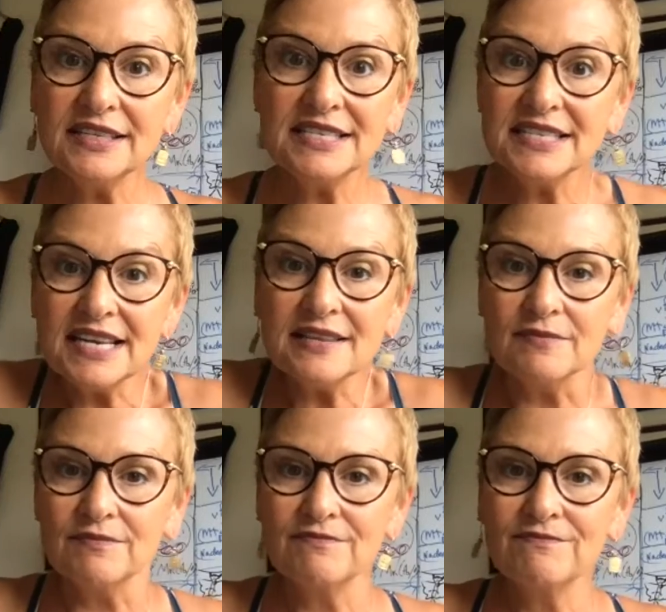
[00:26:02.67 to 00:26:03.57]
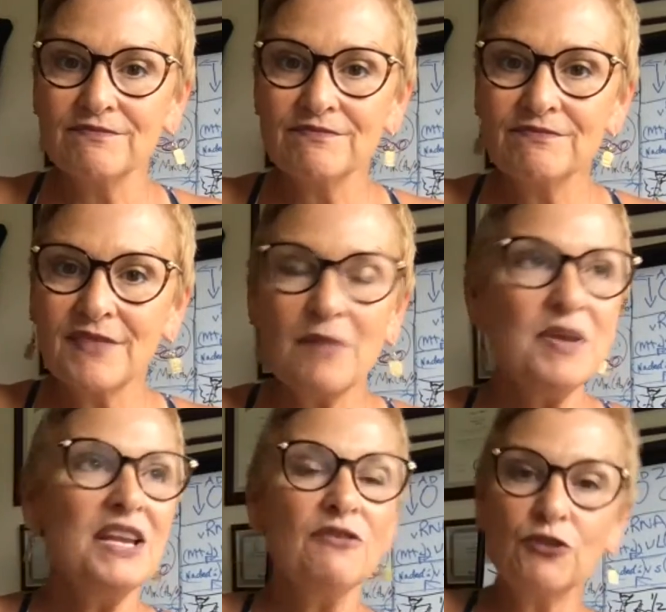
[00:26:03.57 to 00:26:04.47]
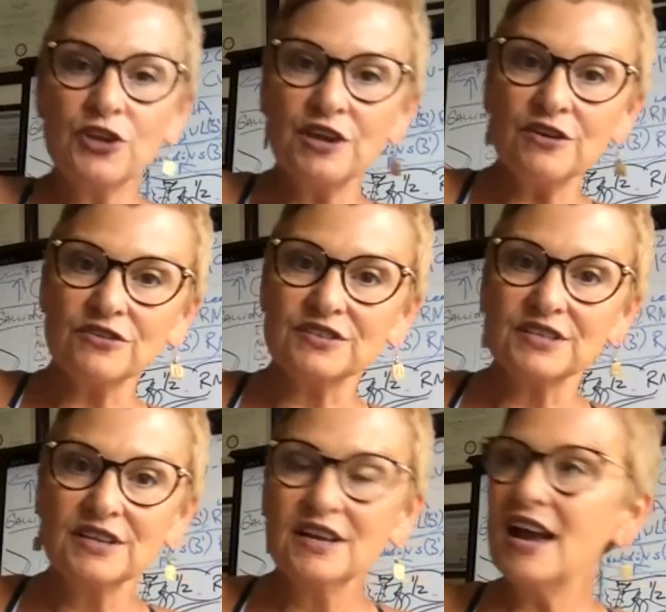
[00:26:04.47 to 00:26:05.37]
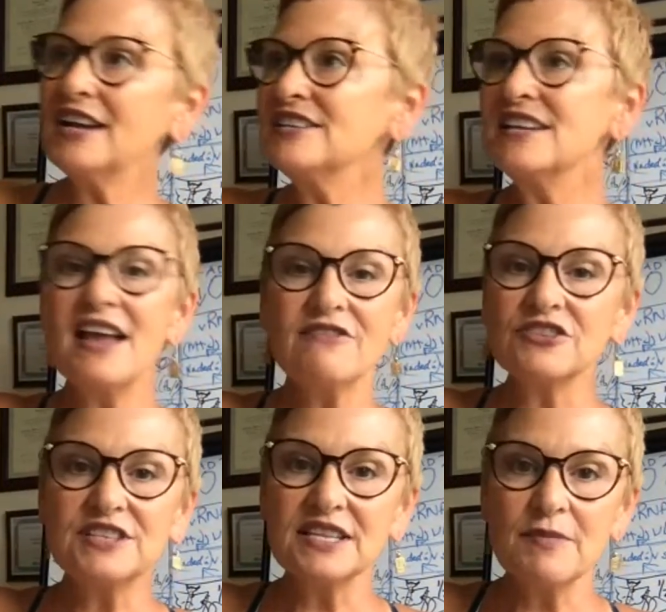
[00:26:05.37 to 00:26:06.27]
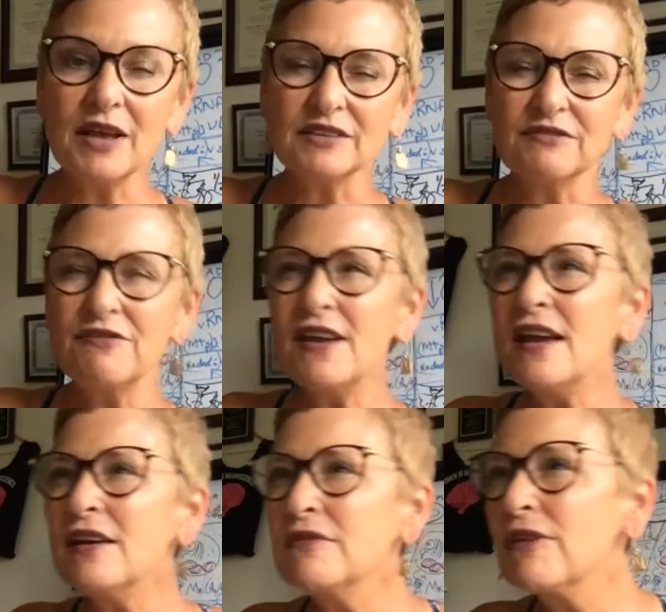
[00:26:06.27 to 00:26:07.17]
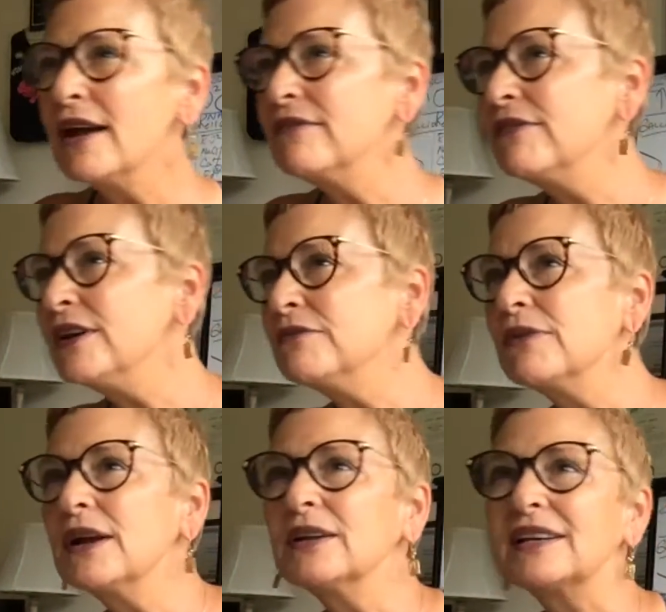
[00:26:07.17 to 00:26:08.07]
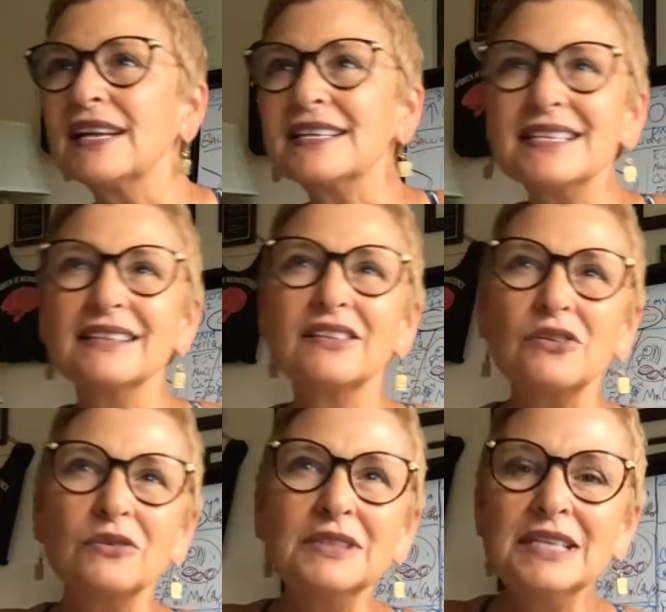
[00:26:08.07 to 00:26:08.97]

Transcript: see them. I've been here for years. I could never see the mountains. Very rarely could I see a little,